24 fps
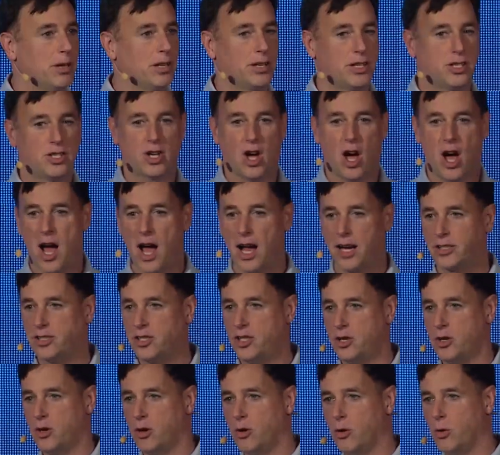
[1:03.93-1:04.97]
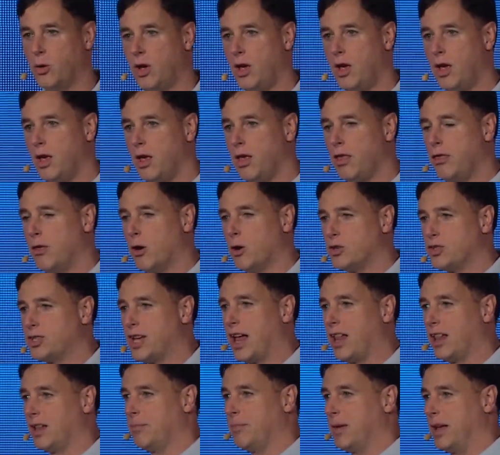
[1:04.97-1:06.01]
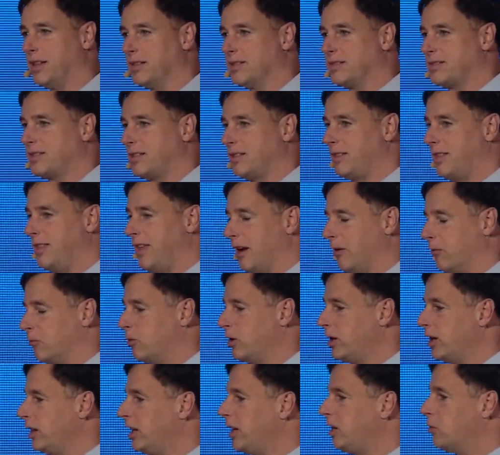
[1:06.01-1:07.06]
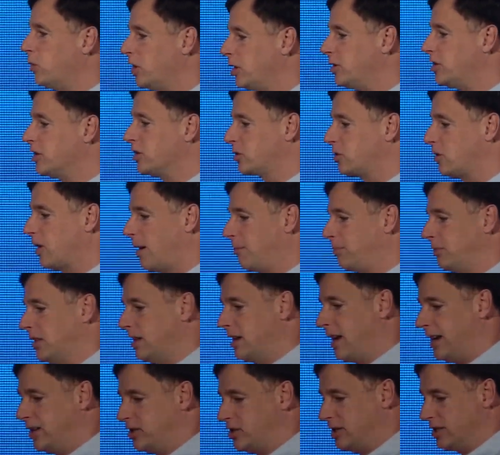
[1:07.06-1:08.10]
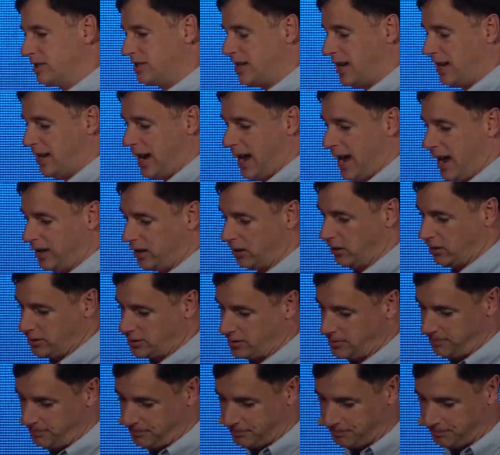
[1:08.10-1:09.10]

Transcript: to talk to those elements that really would disrupt the nation-state hackers.